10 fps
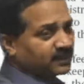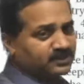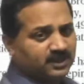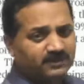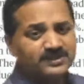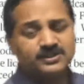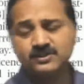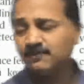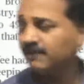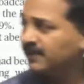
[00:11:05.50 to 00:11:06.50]
service.
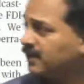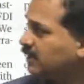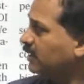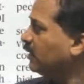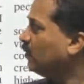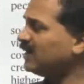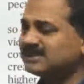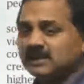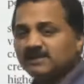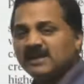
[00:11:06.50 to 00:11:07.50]
What does
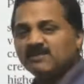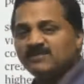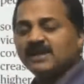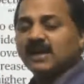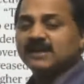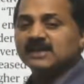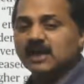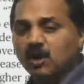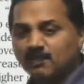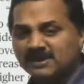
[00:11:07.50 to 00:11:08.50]
that mean, FDI? The
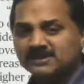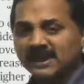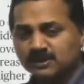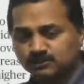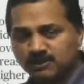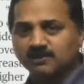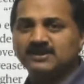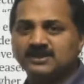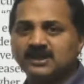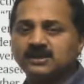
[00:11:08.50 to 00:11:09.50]
government has
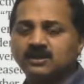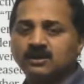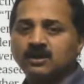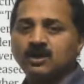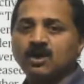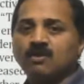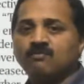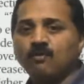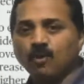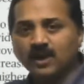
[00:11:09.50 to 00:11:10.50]
permitted
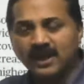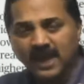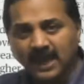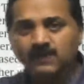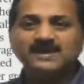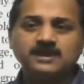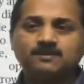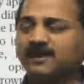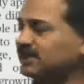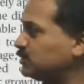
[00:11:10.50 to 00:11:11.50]
foreign equity
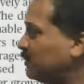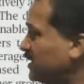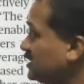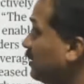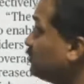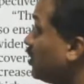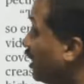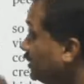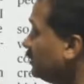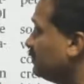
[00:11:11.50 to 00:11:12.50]
participation up to
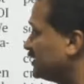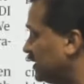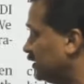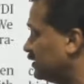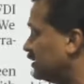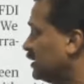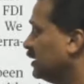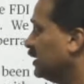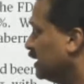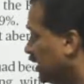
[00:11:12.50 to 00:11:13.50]
100%
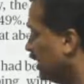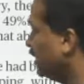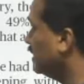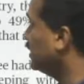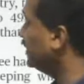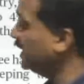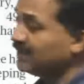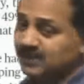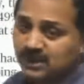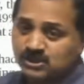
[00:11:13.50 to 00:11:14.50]
in
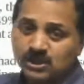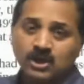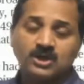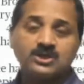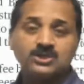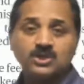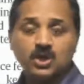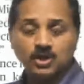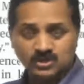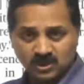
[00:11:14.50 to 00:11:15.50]
DTH
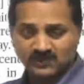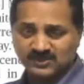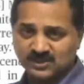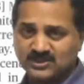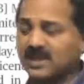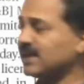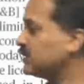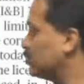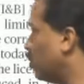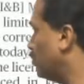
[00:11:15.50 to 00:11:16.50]
services, direct to home